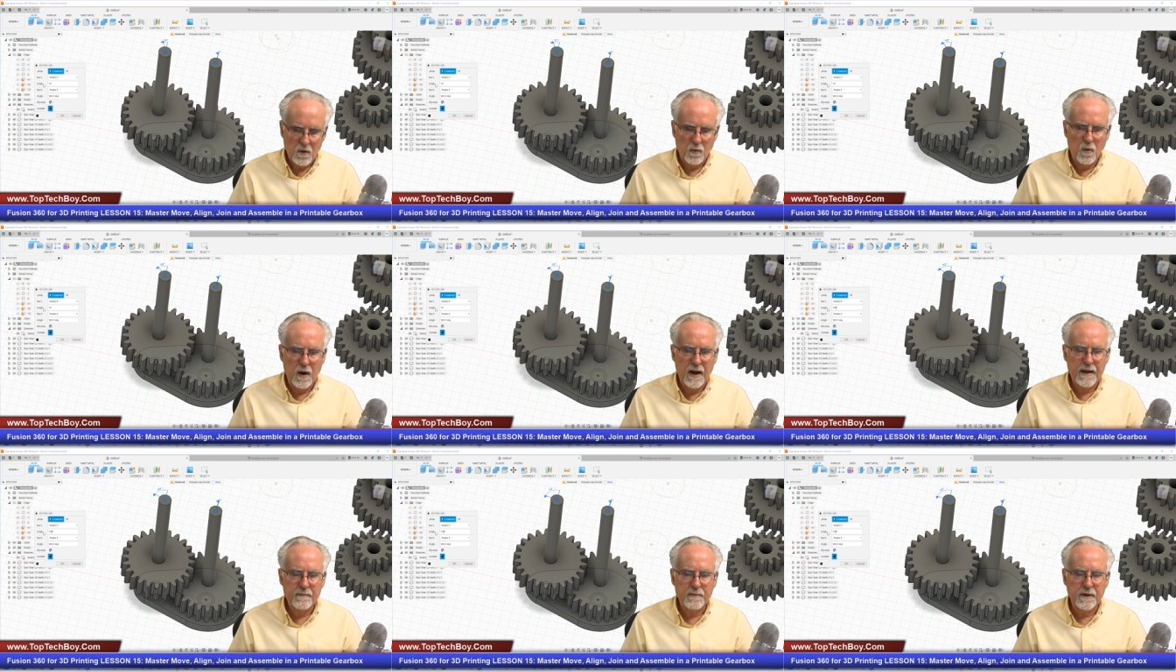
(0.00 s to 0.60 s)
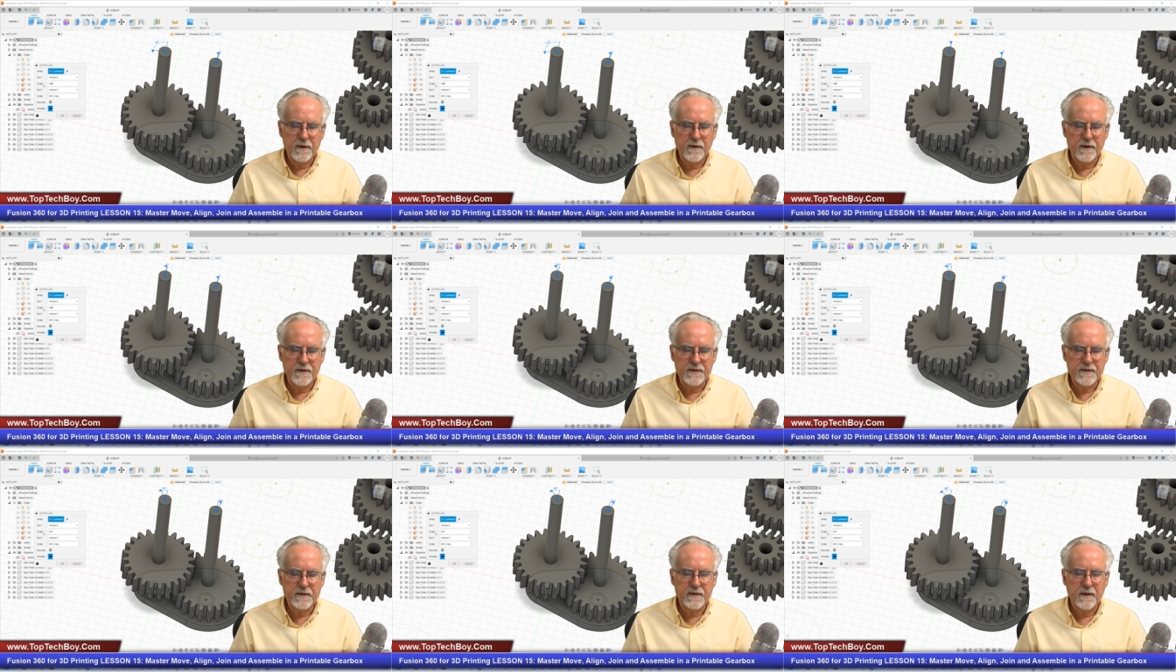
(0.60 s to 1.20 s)
Why?
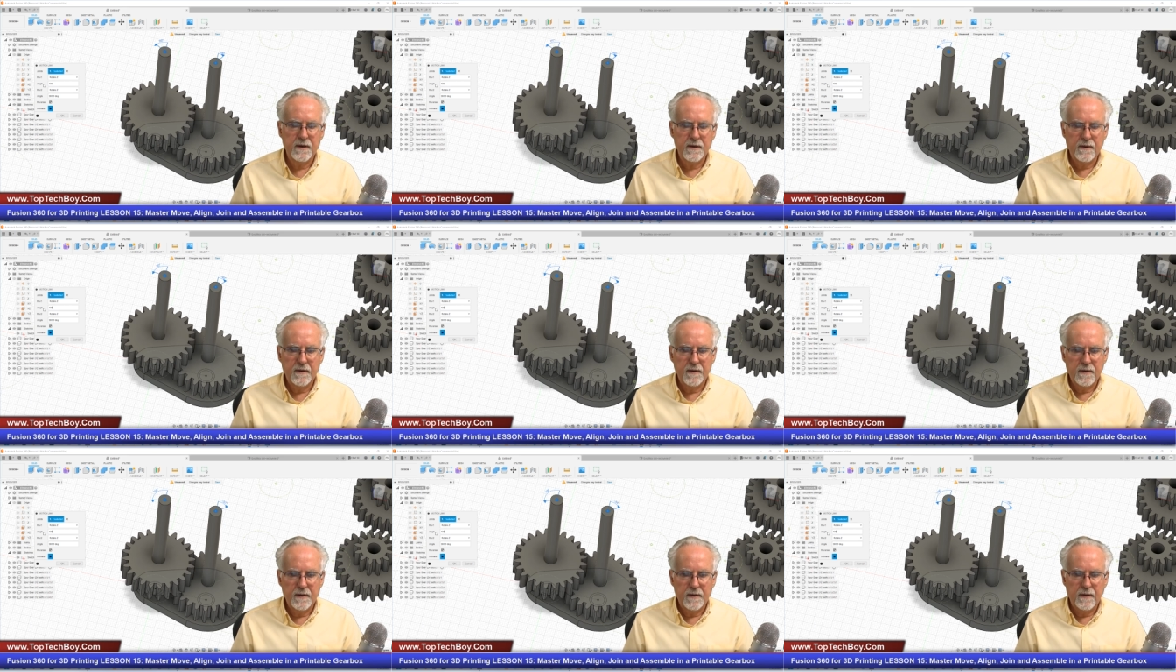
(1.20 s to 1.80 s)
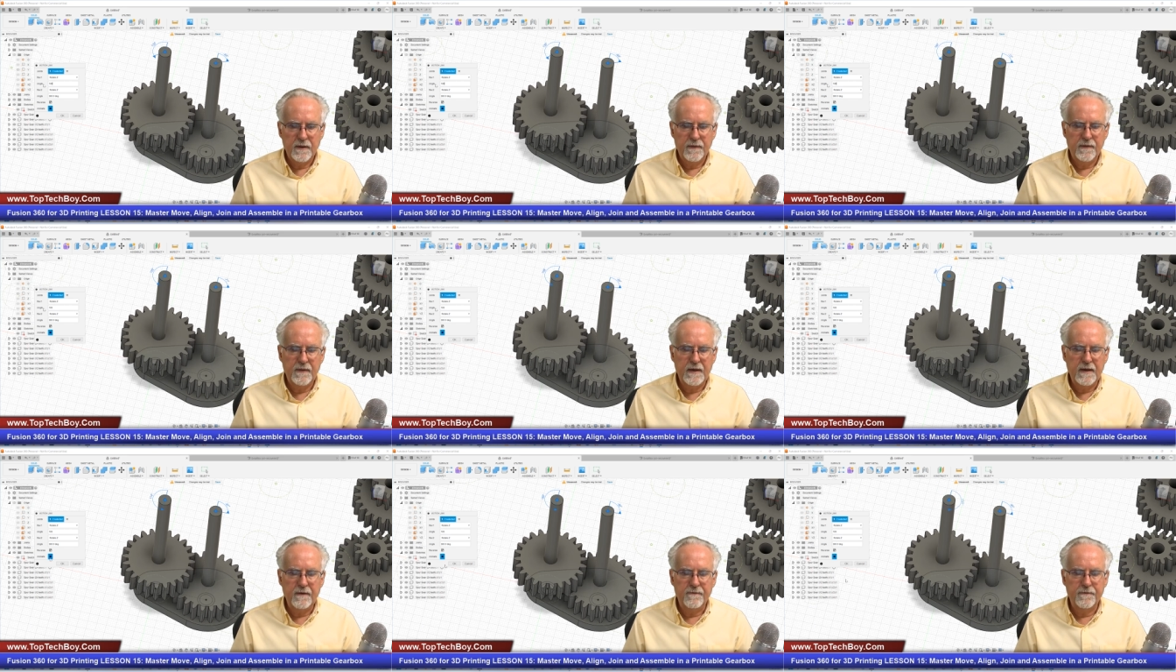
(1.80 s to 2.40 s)
Because
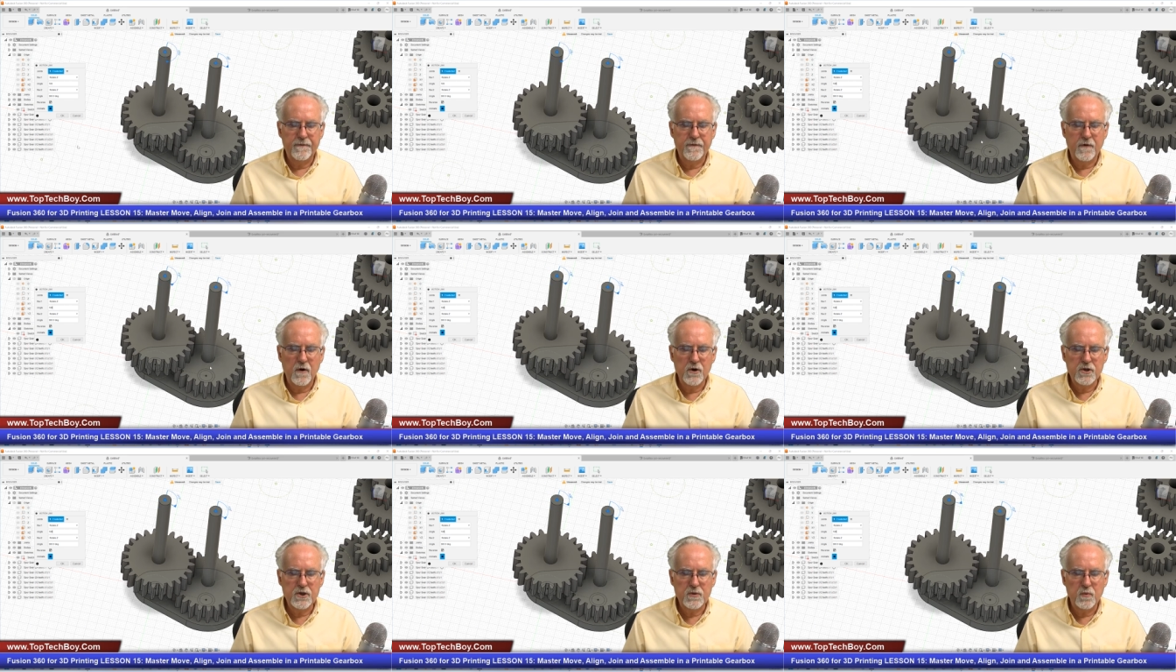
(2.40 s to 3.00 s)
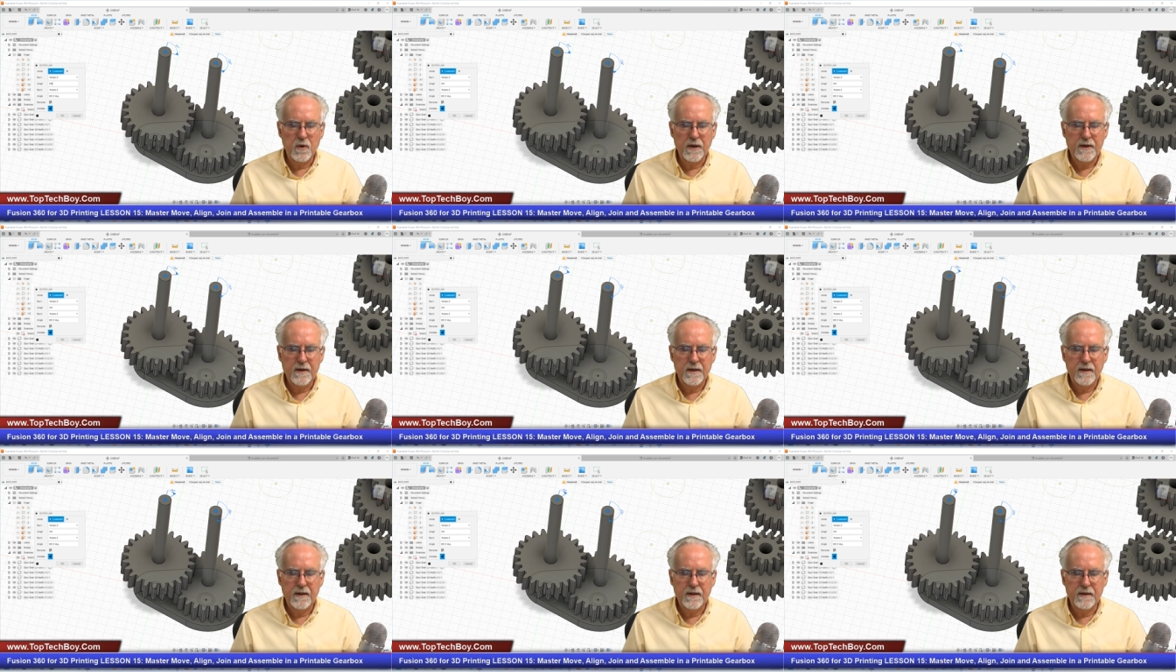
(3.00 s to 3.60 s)
the first one
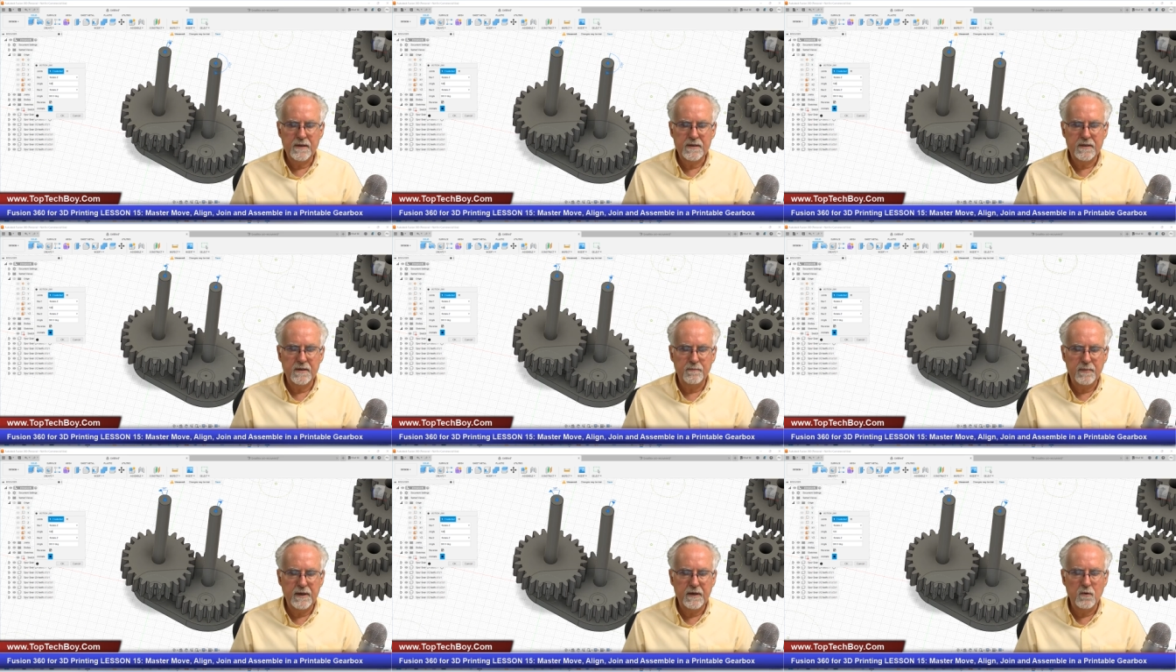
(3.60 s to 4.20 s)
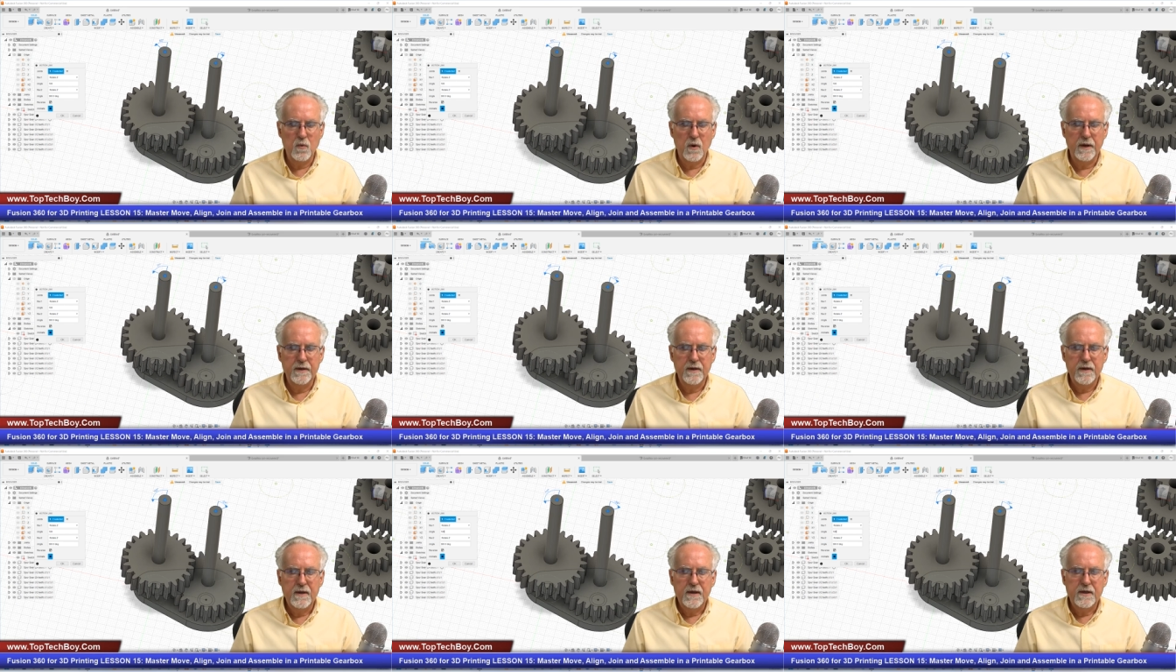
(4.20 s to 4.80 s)
is the big one.
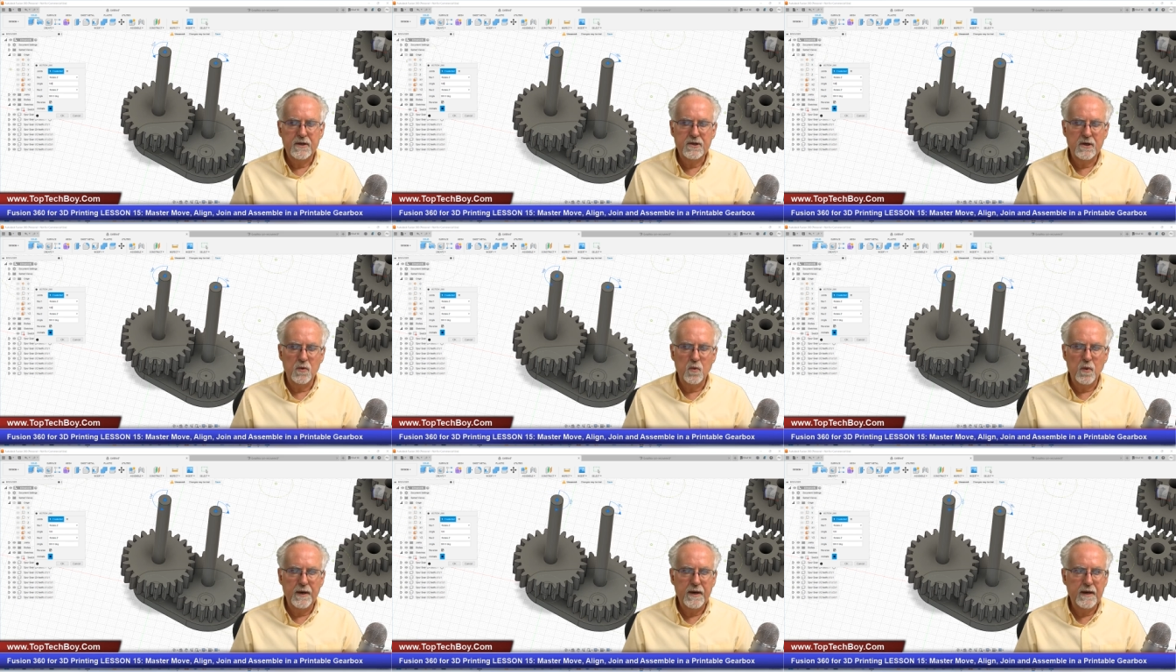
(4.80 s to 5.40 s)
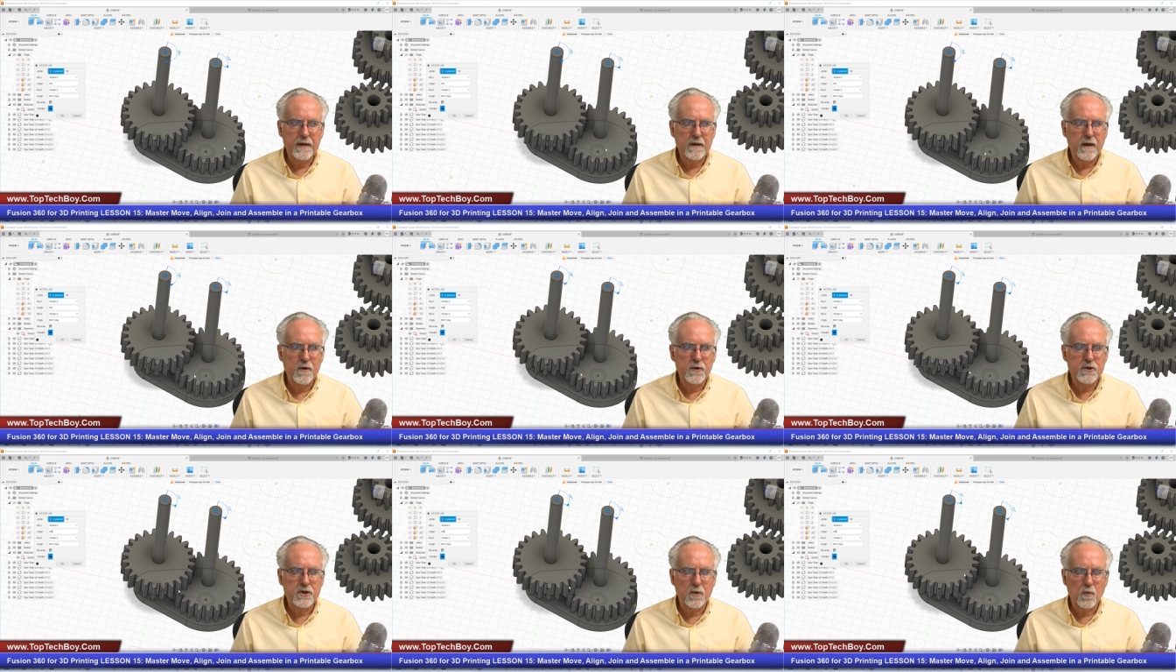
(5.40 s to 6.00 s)
So when it
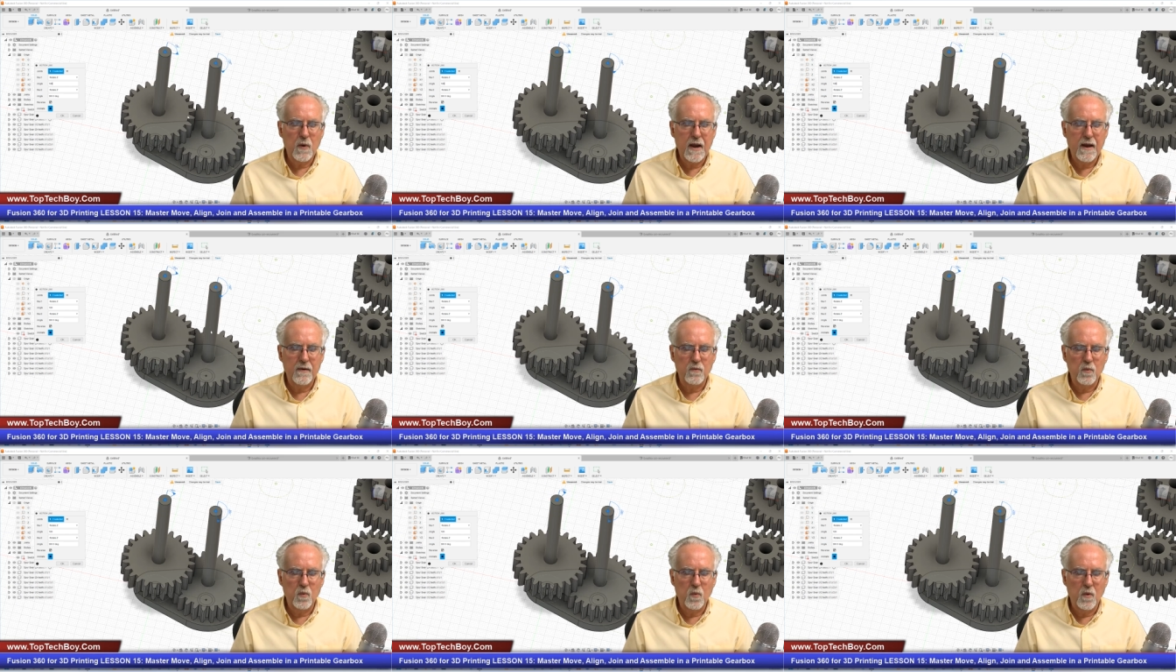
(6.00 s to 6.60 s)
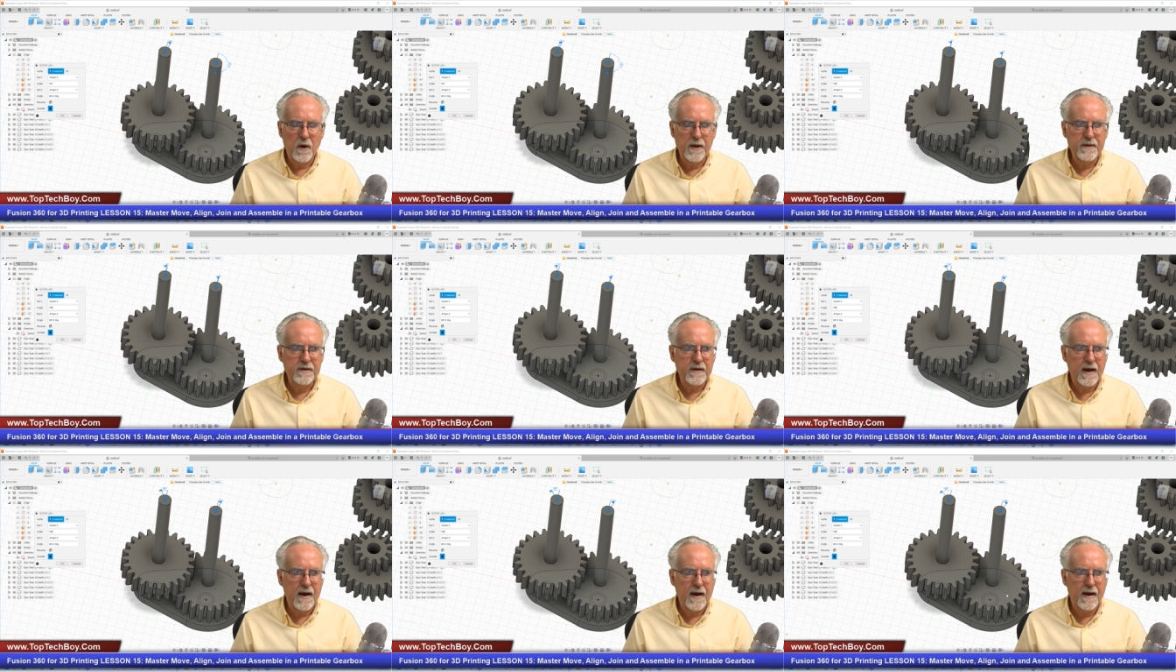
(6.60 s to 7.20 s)
goes around one
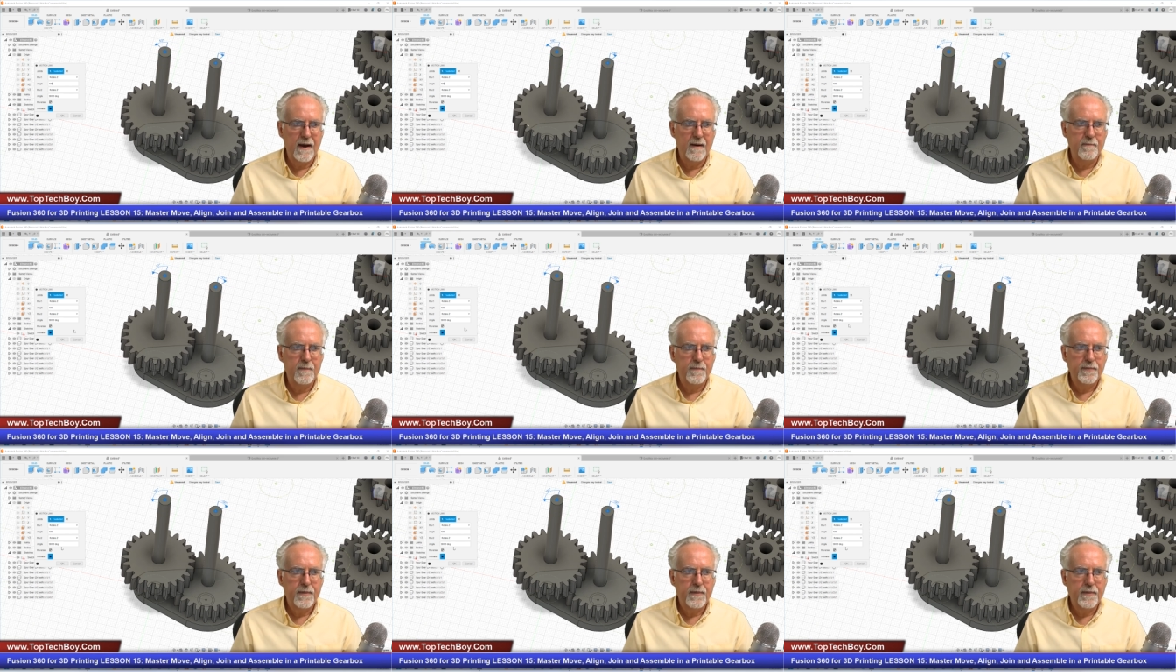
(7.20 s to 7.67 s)
time,